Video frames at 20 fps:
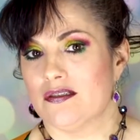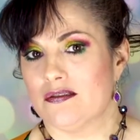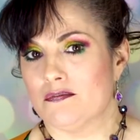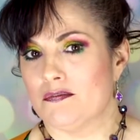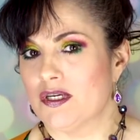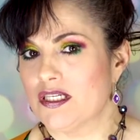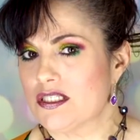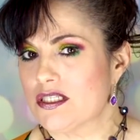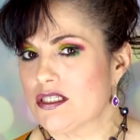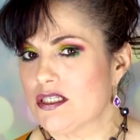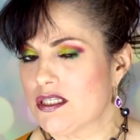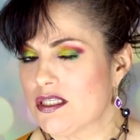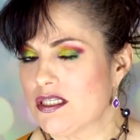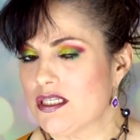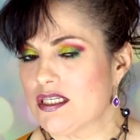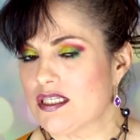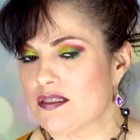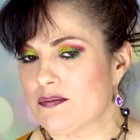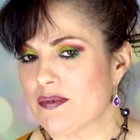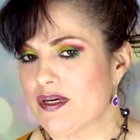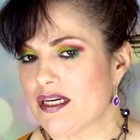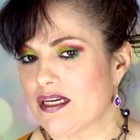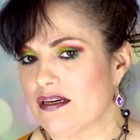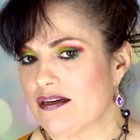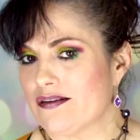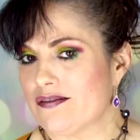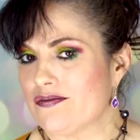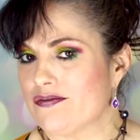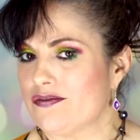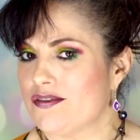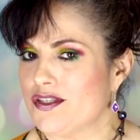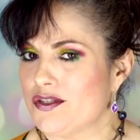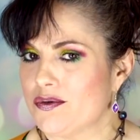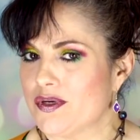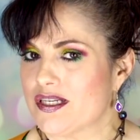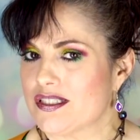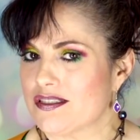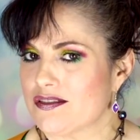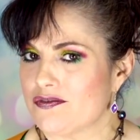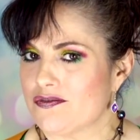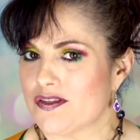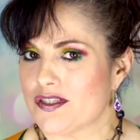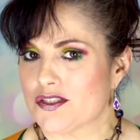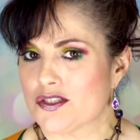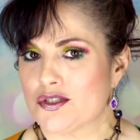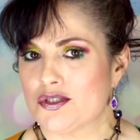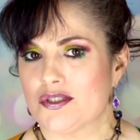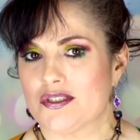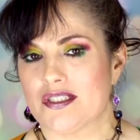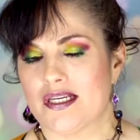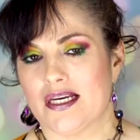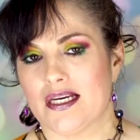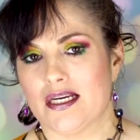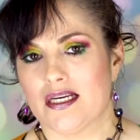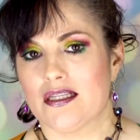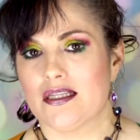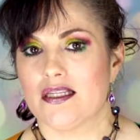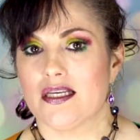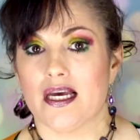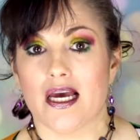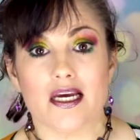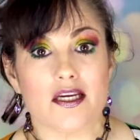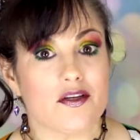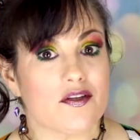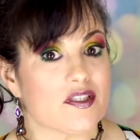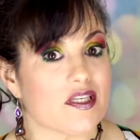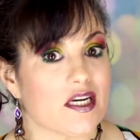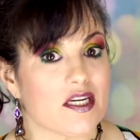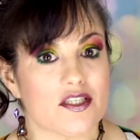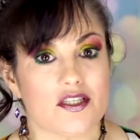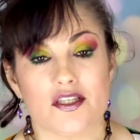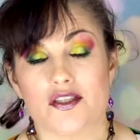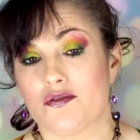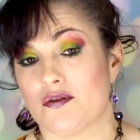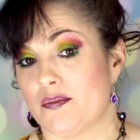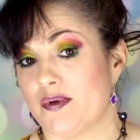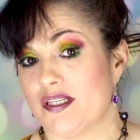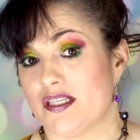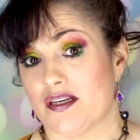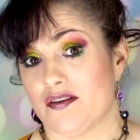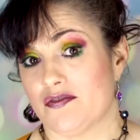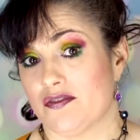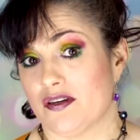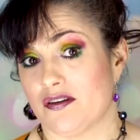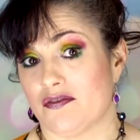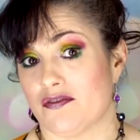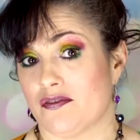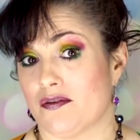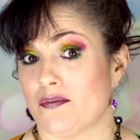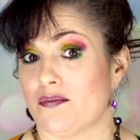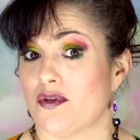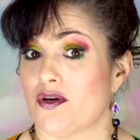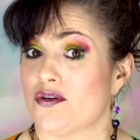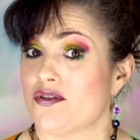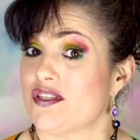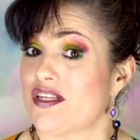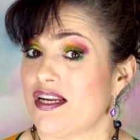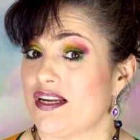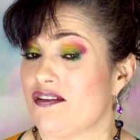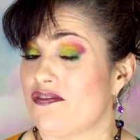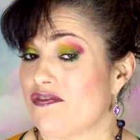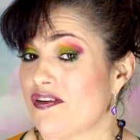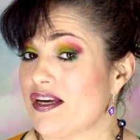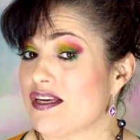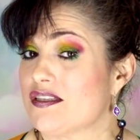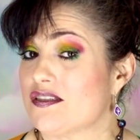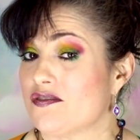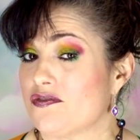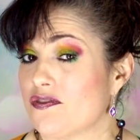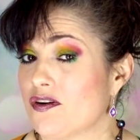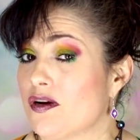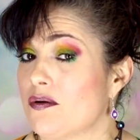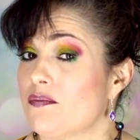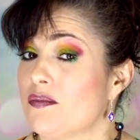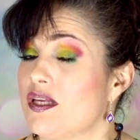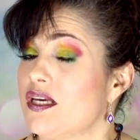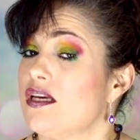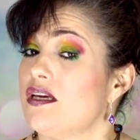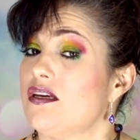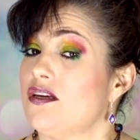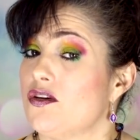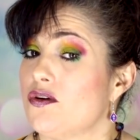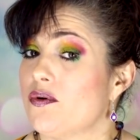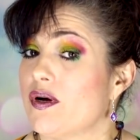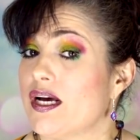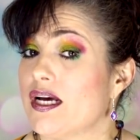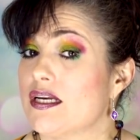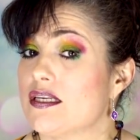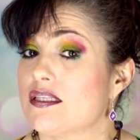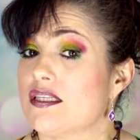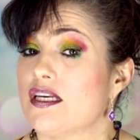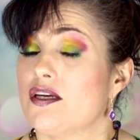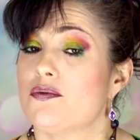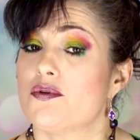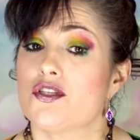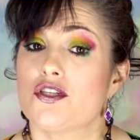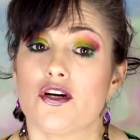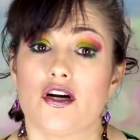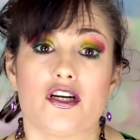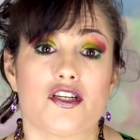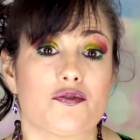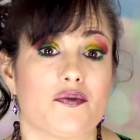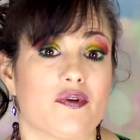much to the dismay of U.S. officials, and the accusations would be different from those that he faced from the U.S. He was charged